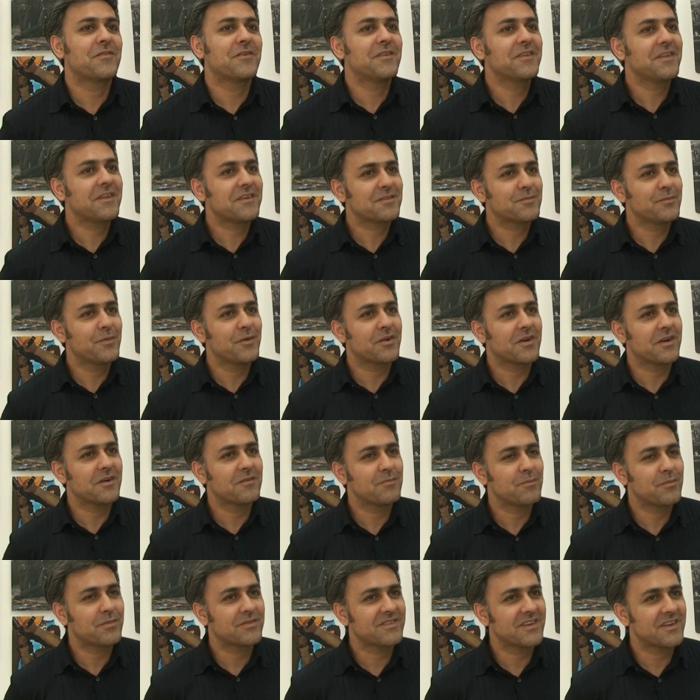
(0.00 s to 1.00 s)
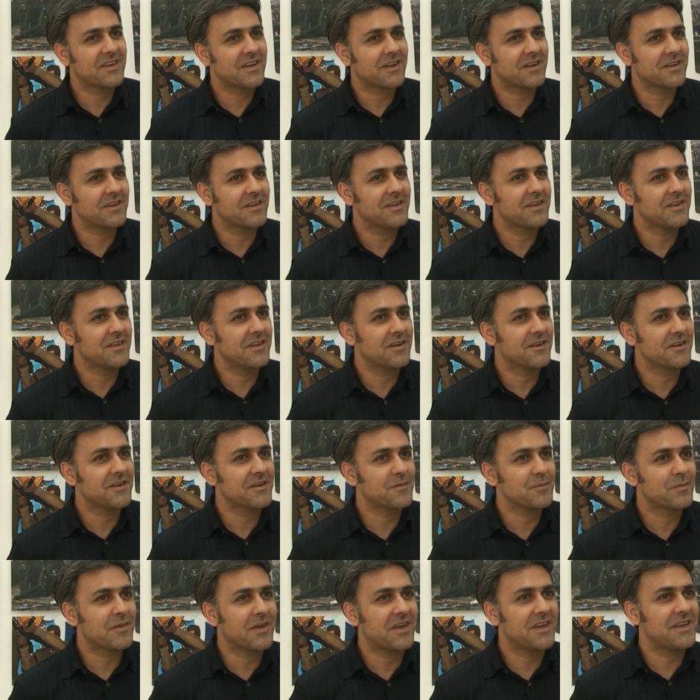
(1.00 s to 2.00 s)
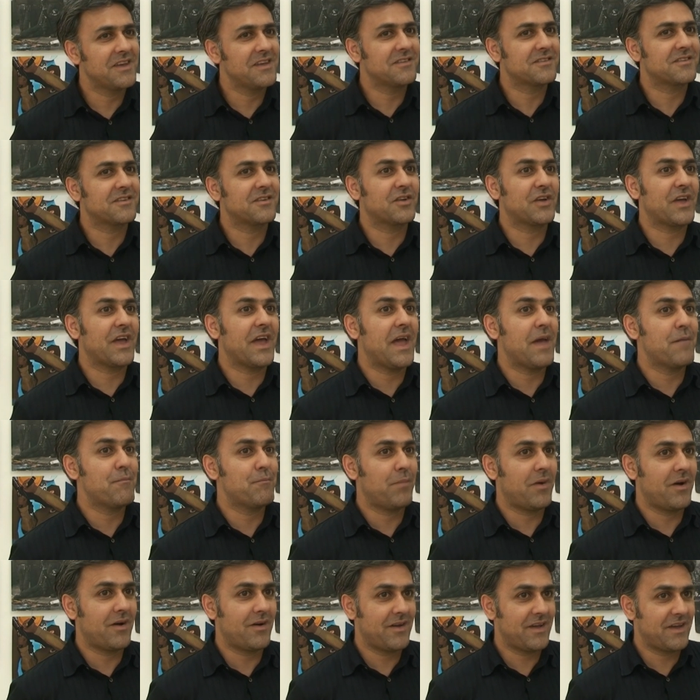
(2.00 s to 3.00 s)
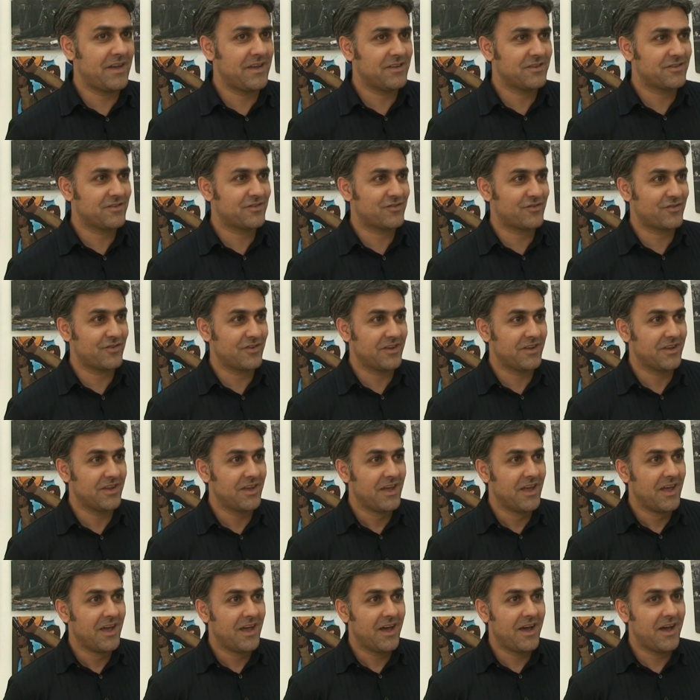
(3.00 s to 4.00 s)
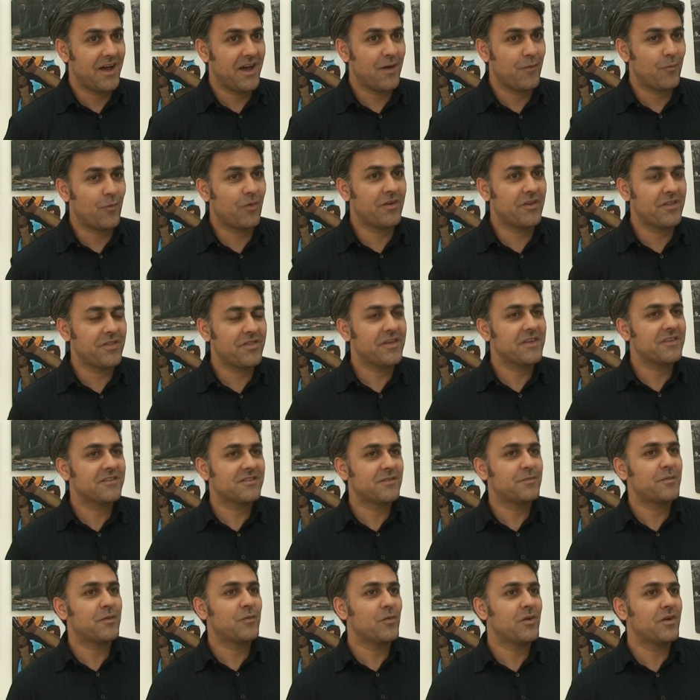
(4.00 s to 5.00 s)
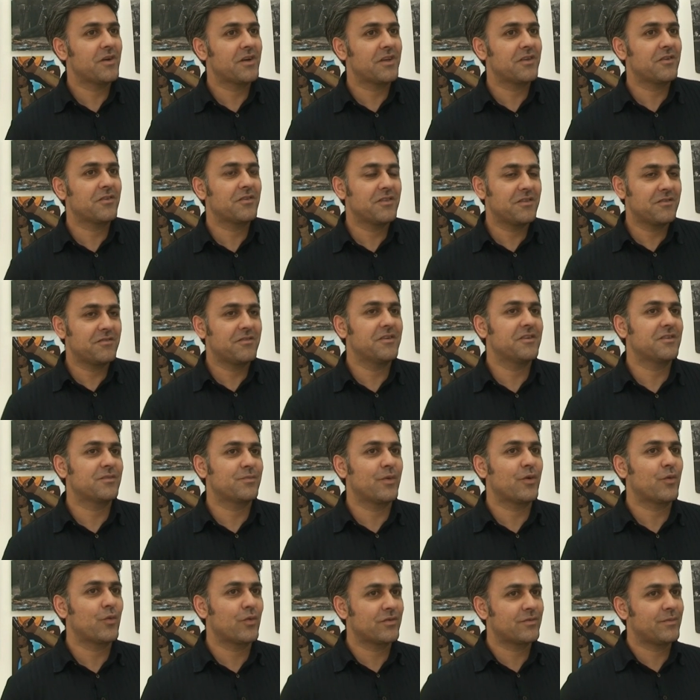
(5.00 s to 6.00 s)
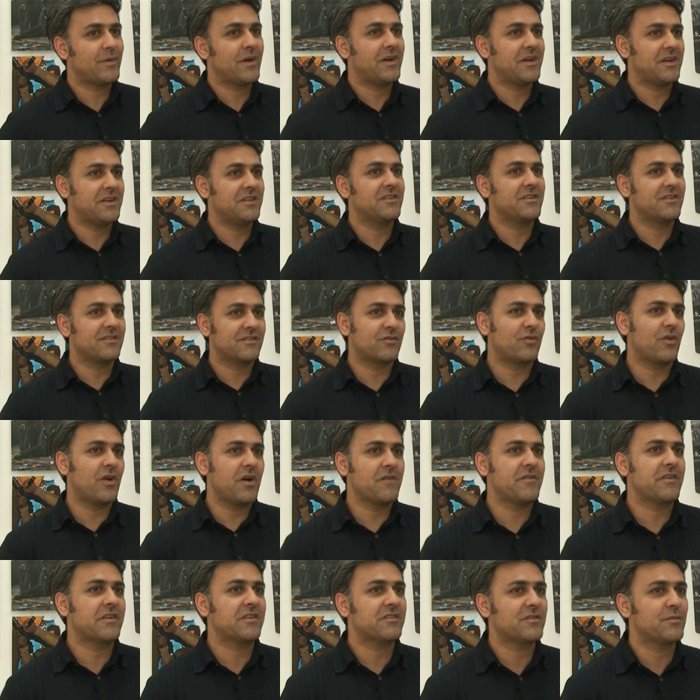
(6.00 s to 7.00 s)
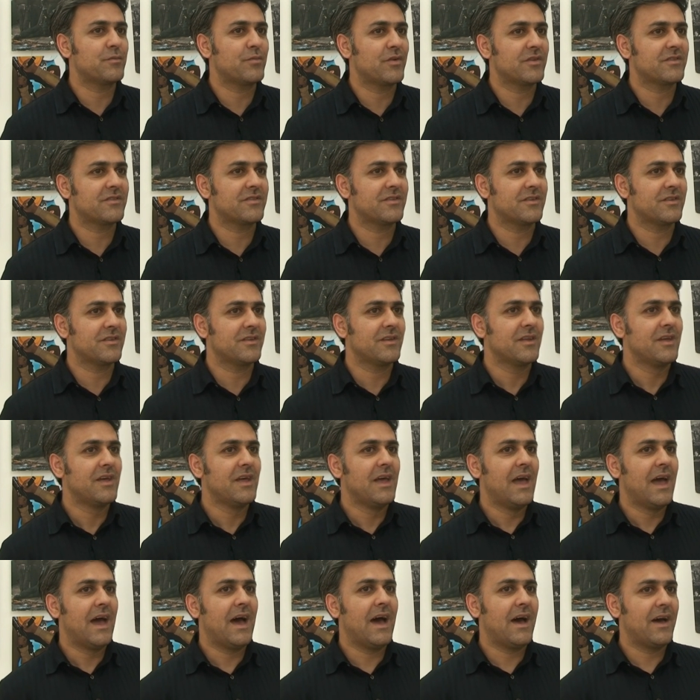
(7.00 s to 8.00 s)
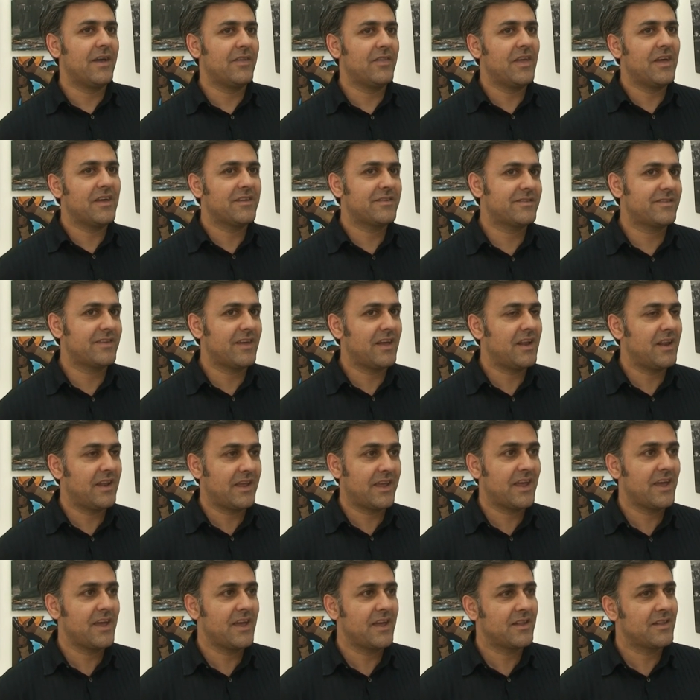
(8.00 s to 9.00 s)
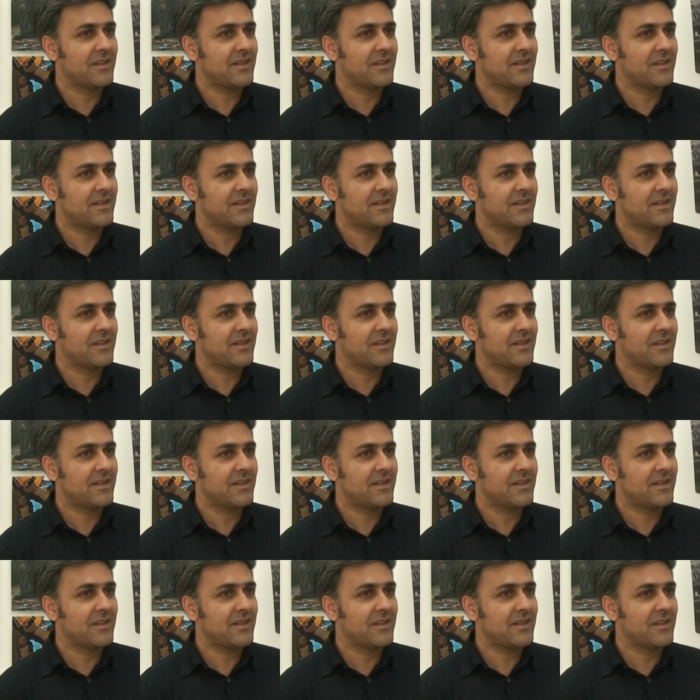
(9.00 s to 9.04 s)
For the next book, I'm particularly um, keen to look at empire history. Uh, one of the things I've been working on in the first book was about Indians arriving to Britain and their settling